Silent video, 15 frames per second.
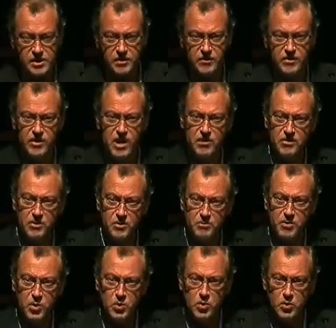Even the
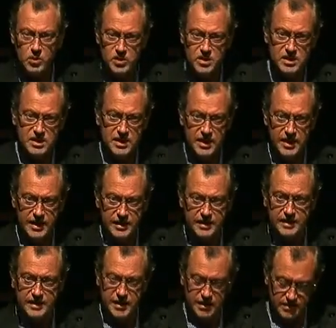mules
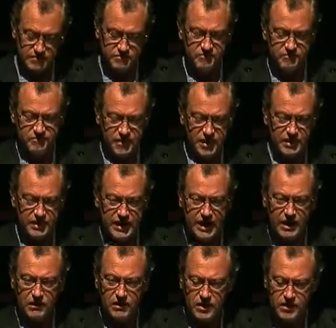slid and fell down